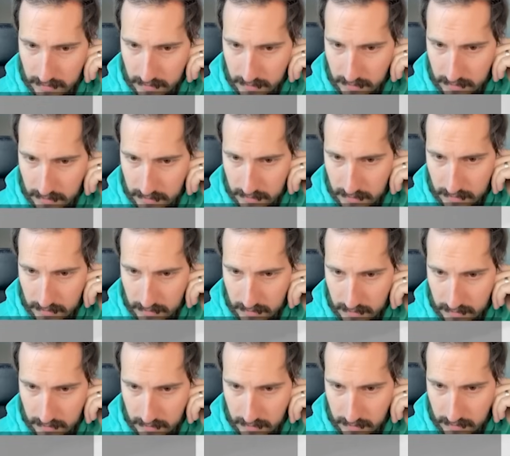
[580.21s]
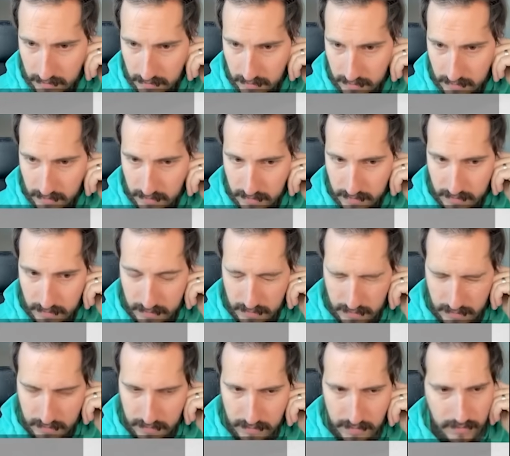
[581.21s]

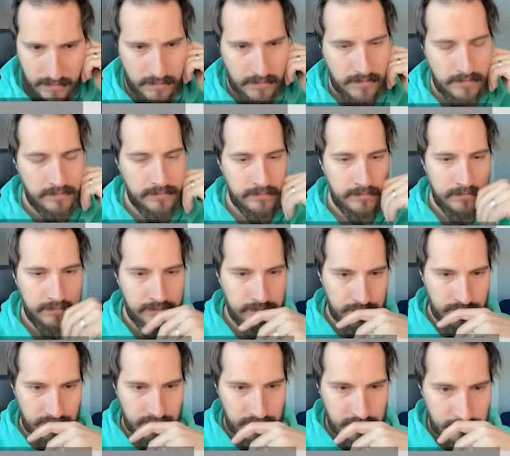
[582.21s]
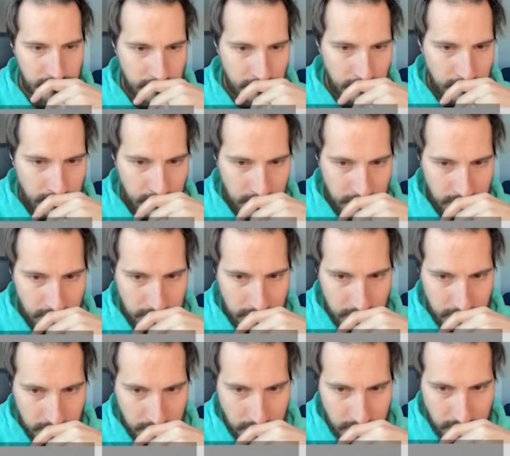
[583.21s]

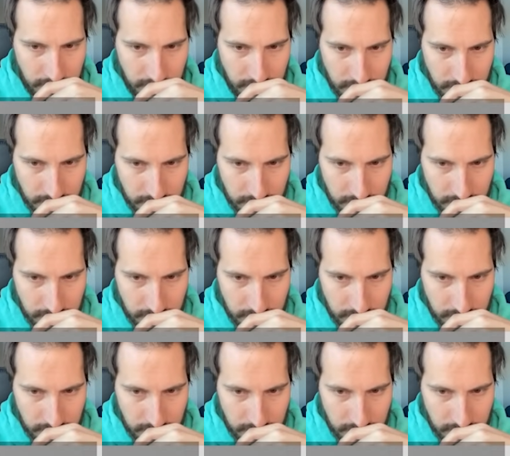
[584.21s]
[no speech]